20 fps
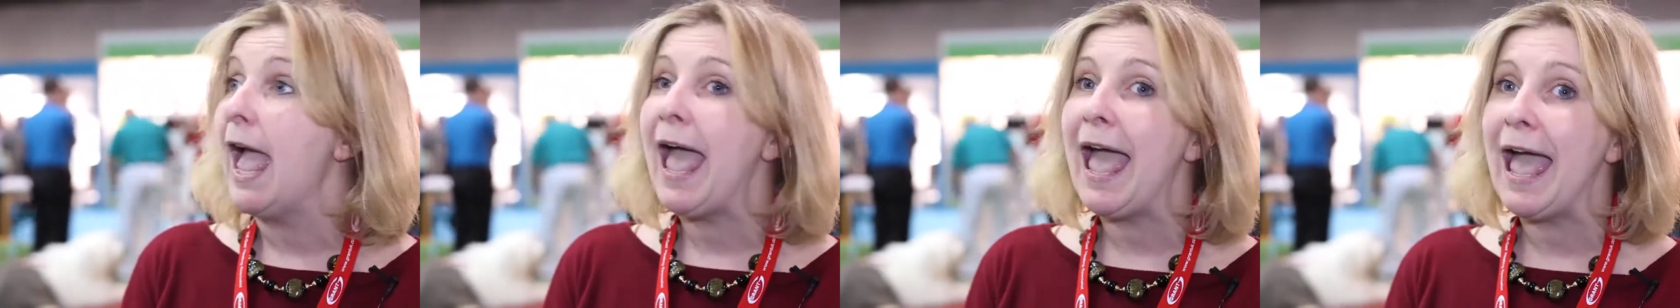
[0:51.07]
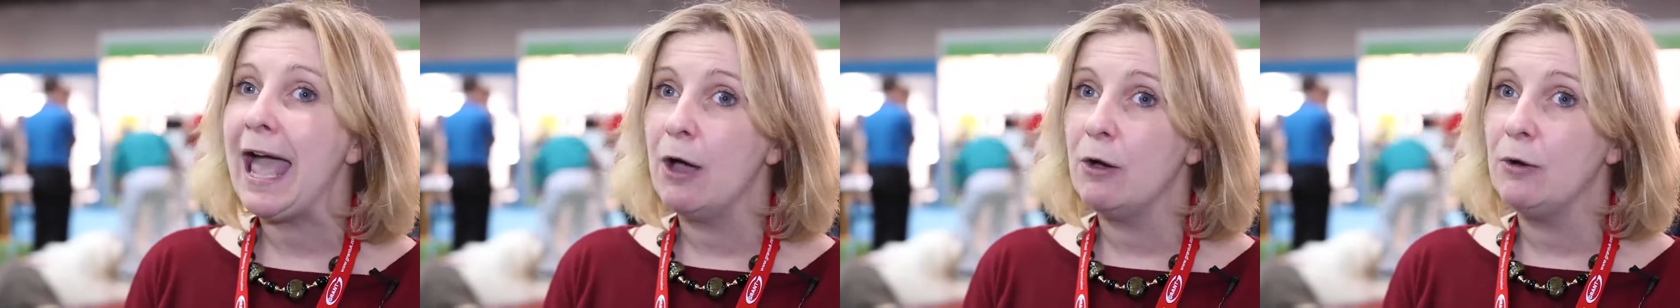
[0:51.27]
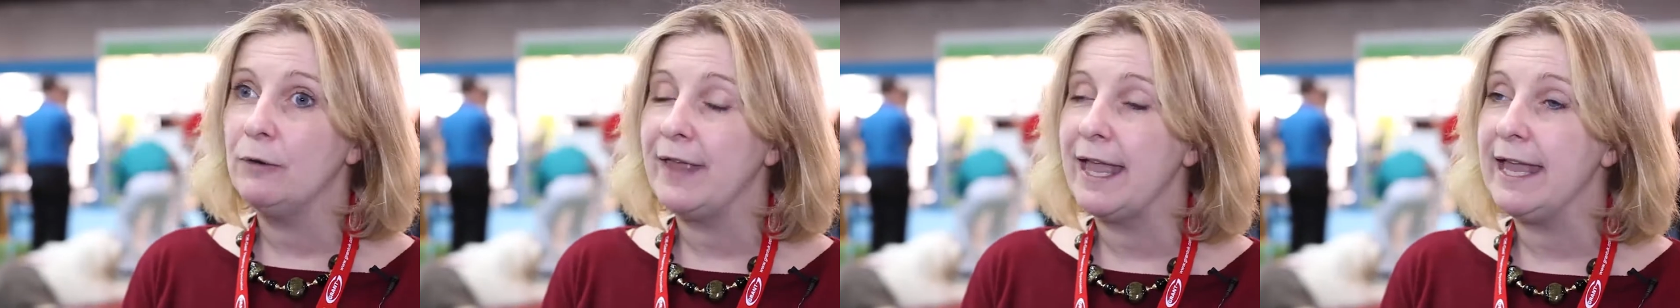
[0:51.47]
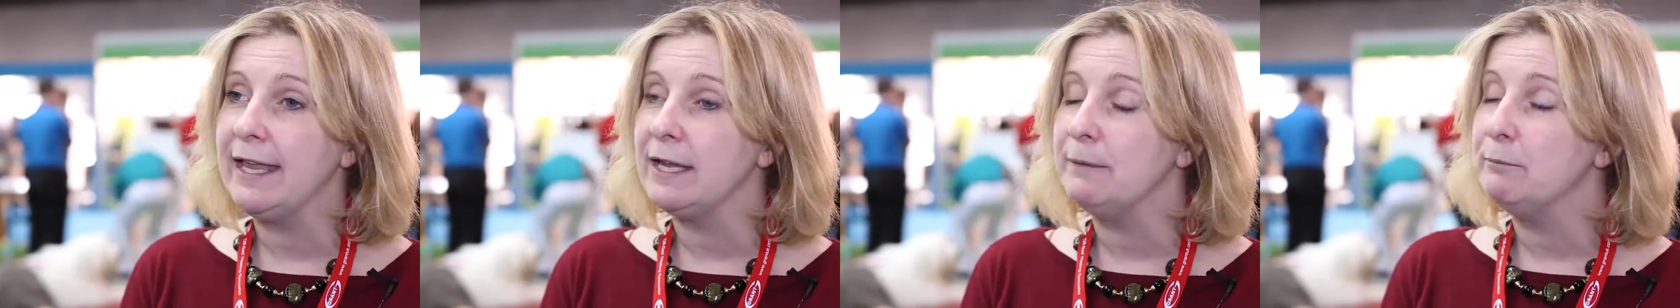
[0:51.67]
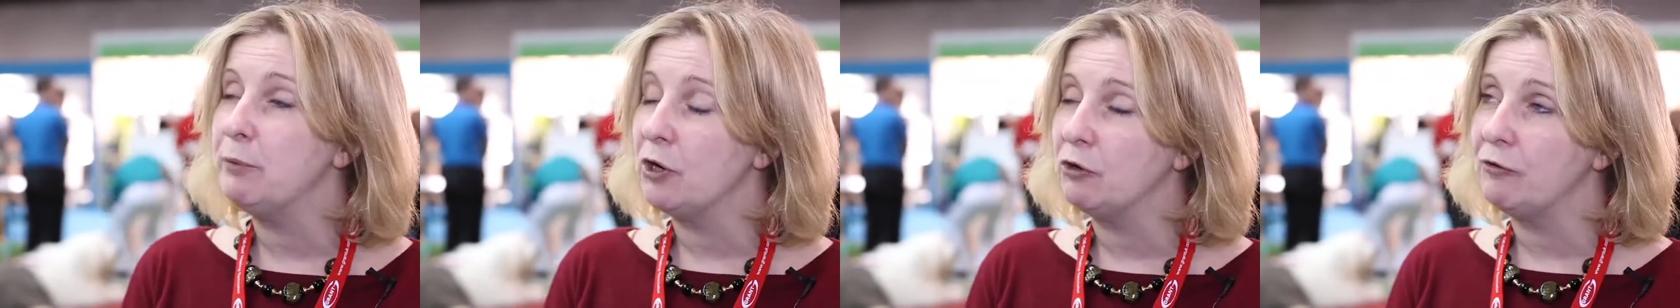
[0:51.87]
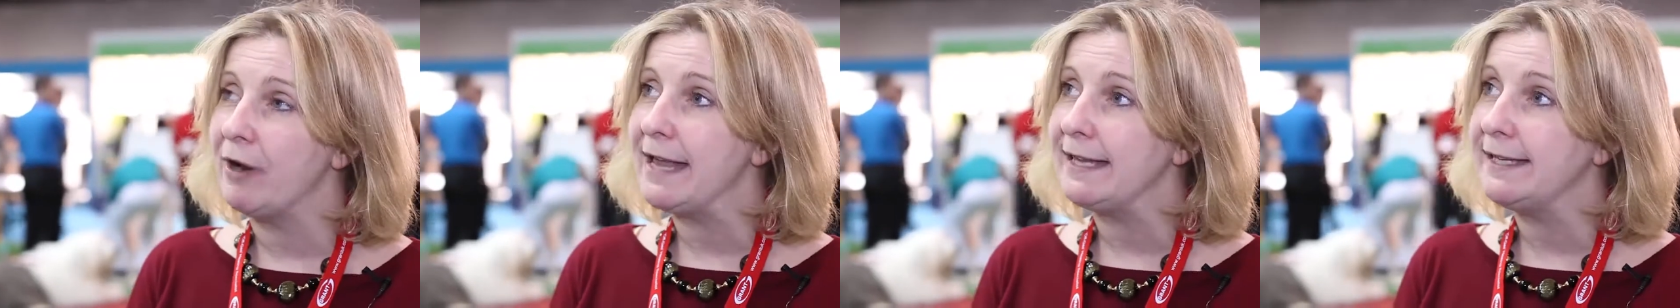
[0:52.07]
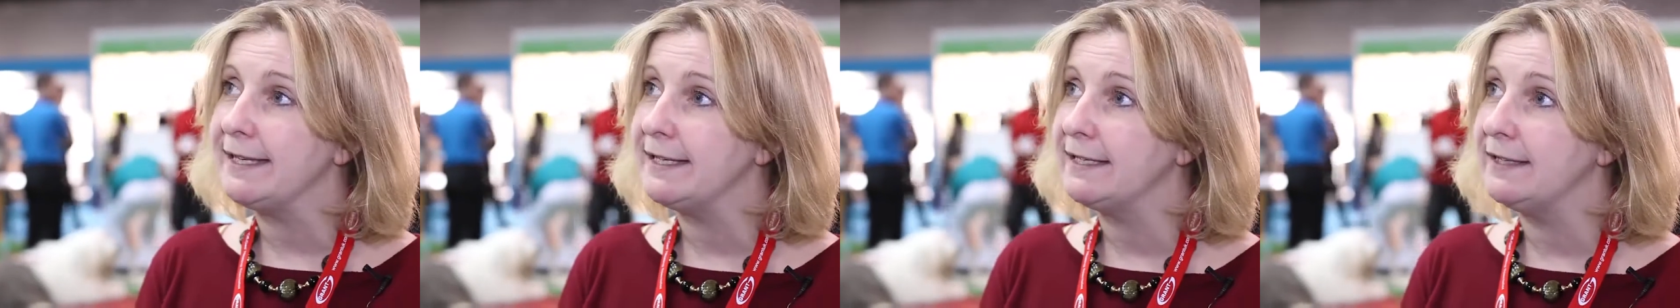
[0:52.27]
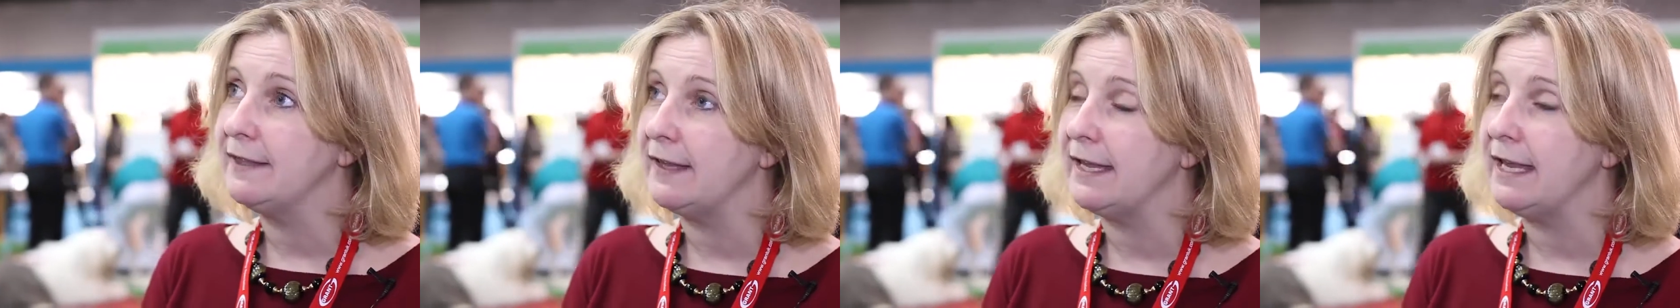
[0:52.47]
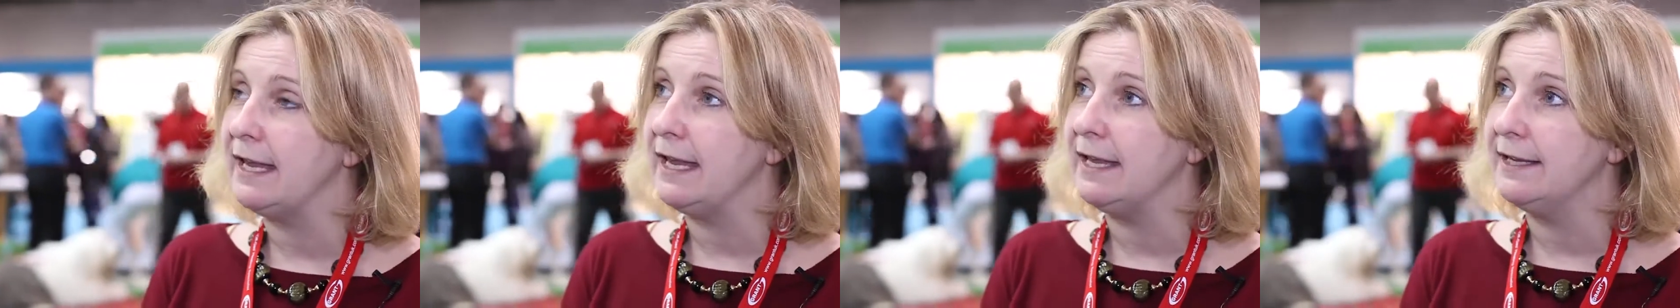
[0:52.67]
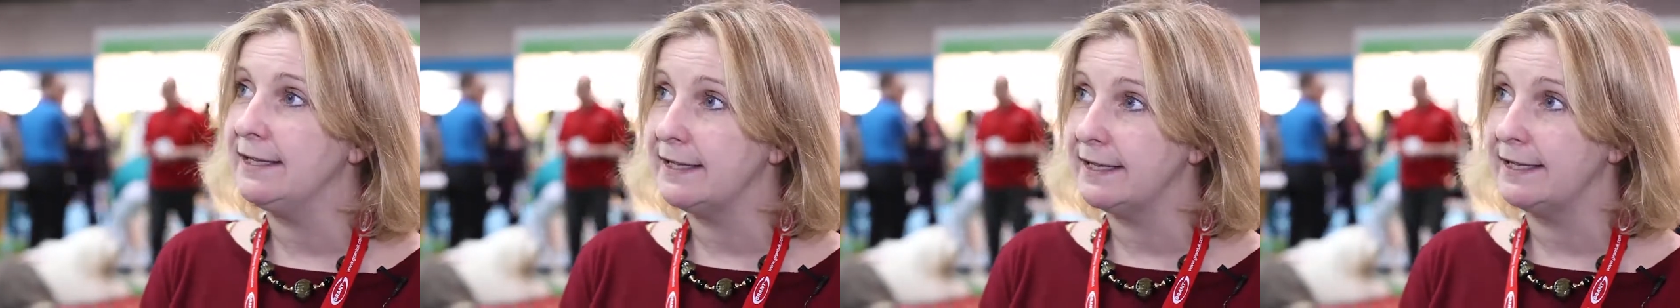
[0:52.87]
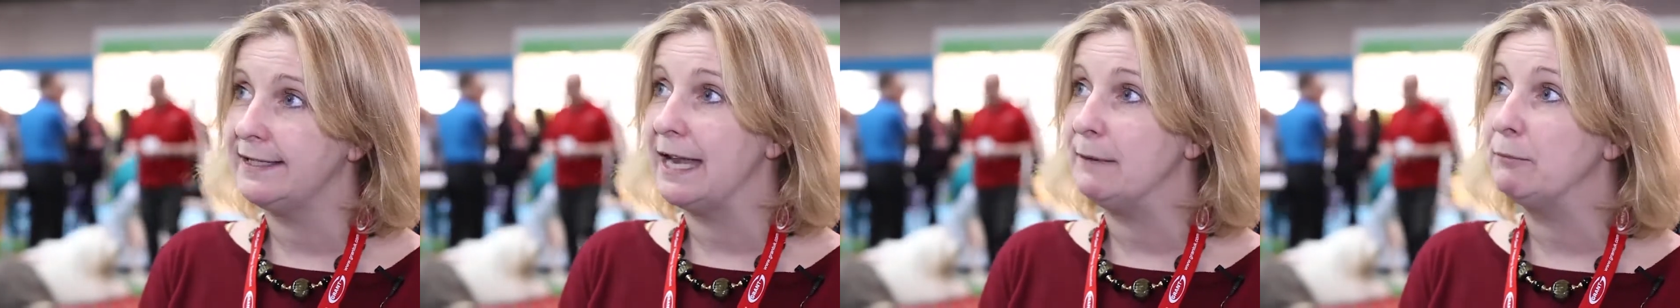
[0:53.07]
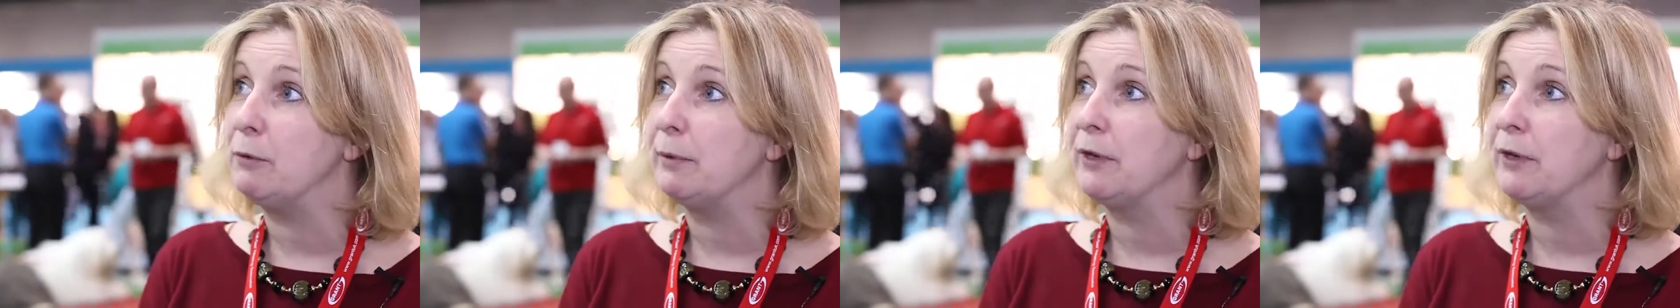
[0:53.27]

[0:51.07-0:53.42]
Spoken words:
how they can progress the sustainable